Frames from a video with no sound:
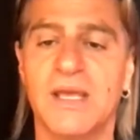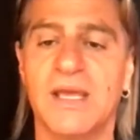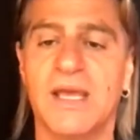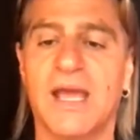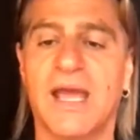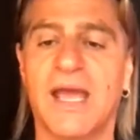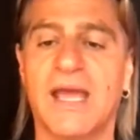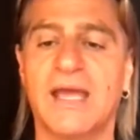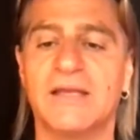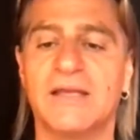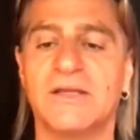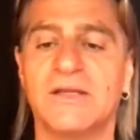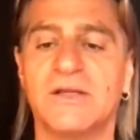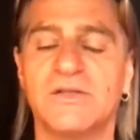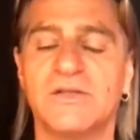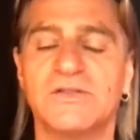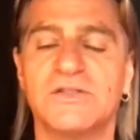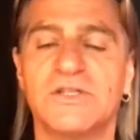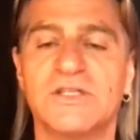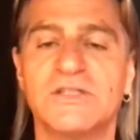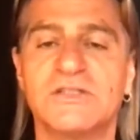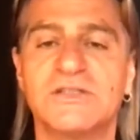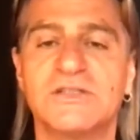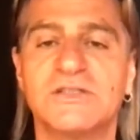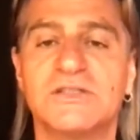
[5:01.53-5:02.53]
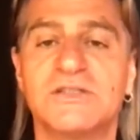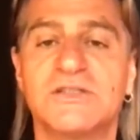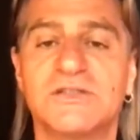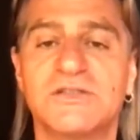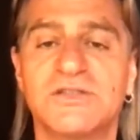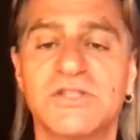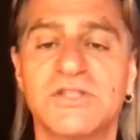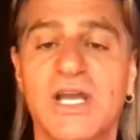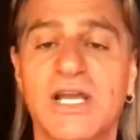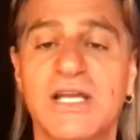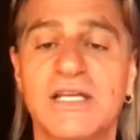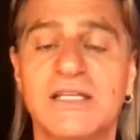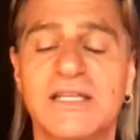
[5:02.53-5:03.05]
And you just
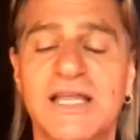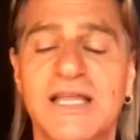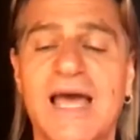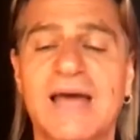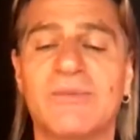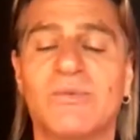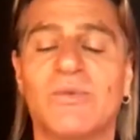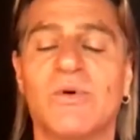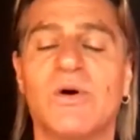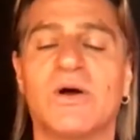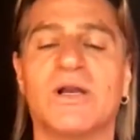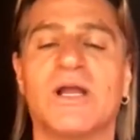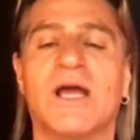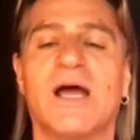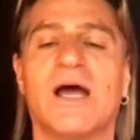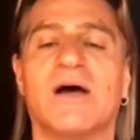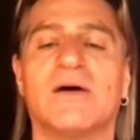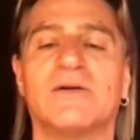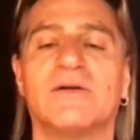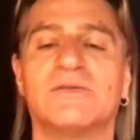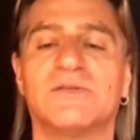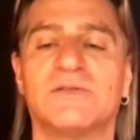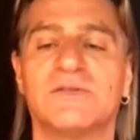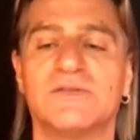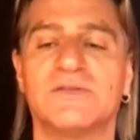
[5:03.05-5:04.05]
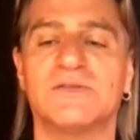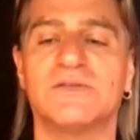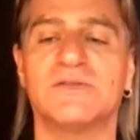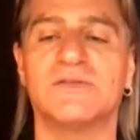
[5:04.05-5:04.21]
check that one out to see